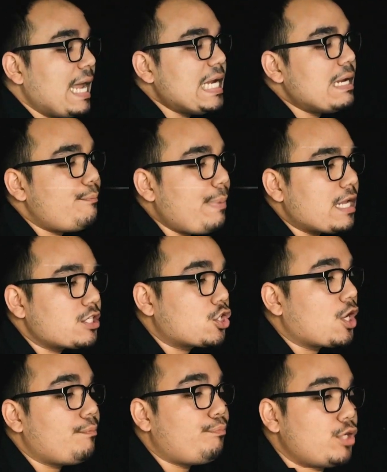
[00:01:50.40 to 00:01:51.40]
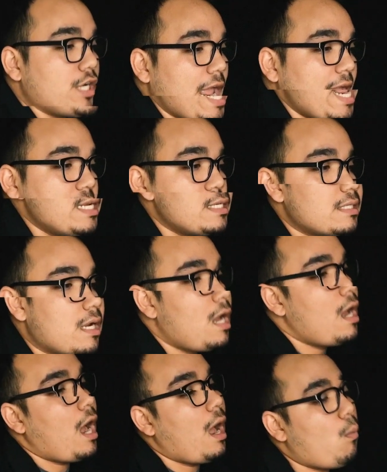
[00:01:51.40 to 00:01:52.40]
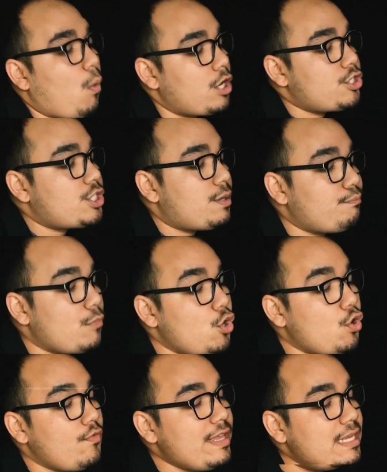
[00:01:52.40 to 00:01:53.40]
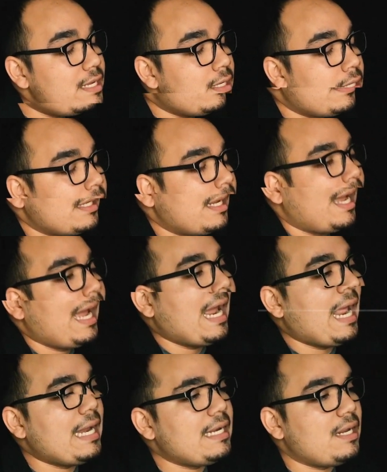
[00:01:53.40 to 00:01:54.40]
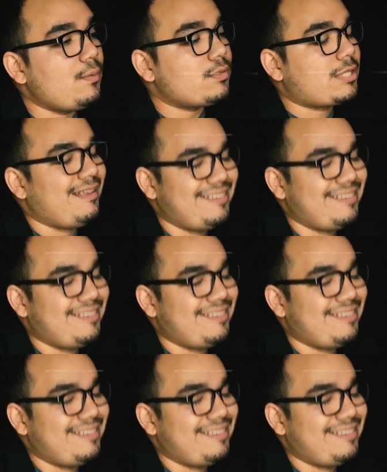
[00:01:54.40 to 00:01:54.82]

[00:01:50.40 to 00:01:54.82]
in the past couple days, I watched a movie, and it was...